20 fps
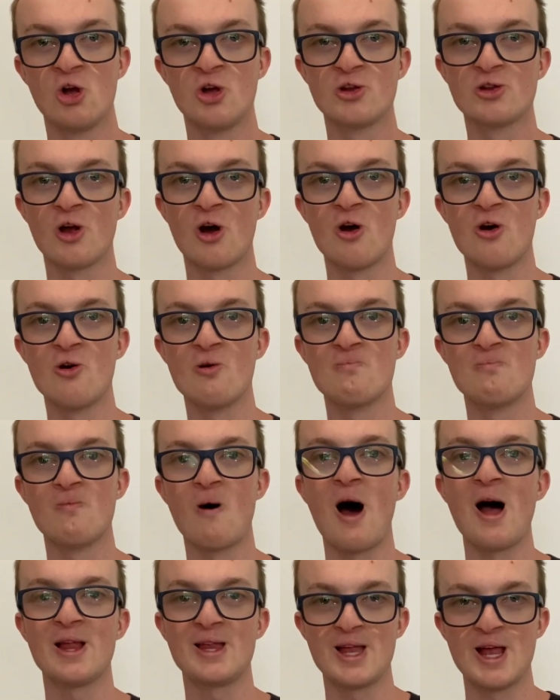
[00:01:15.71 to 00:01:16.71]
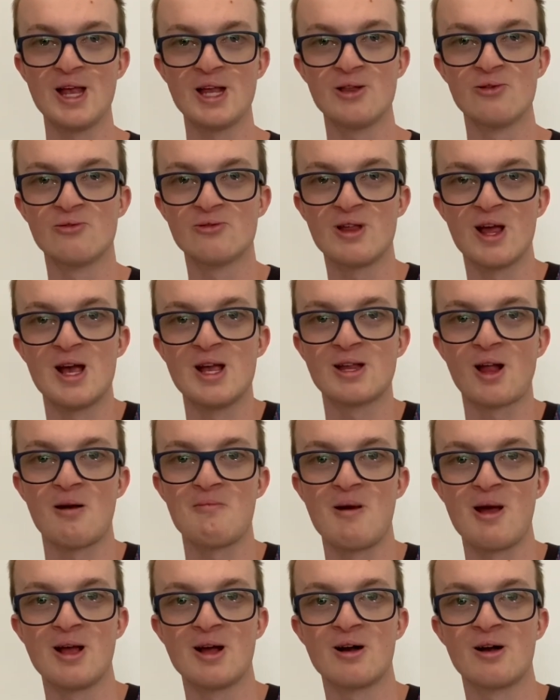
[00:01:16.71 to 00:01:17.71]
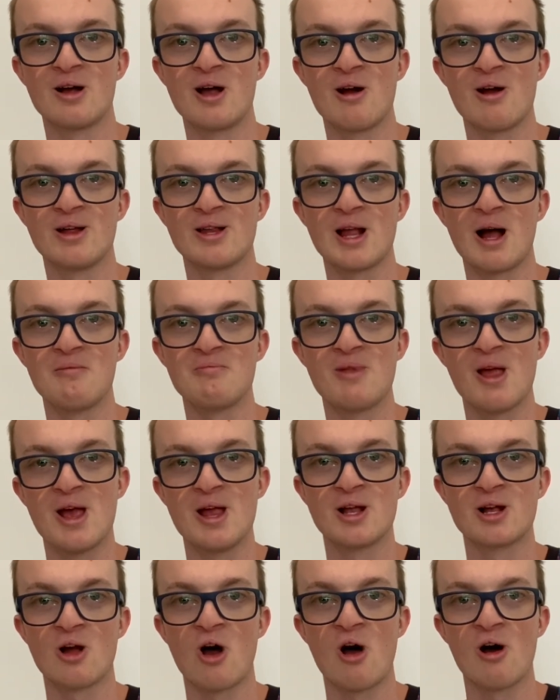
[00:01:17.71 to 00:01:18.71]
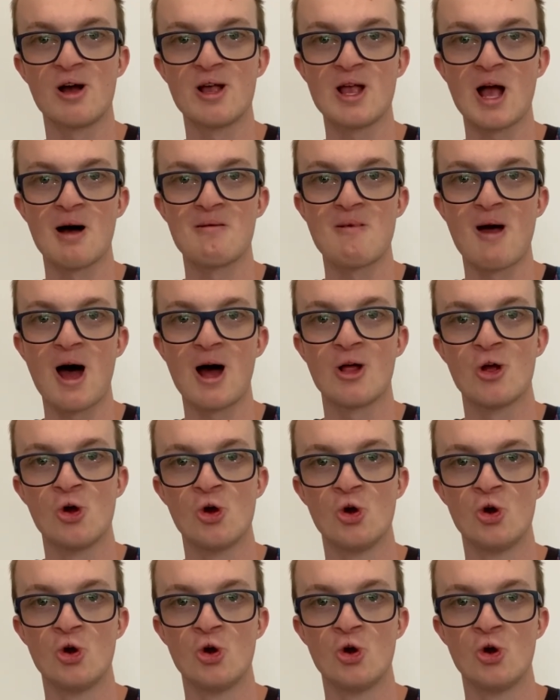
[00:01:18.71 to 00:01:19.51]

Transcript: So by seasonal teas I mean that there are some teas that only come out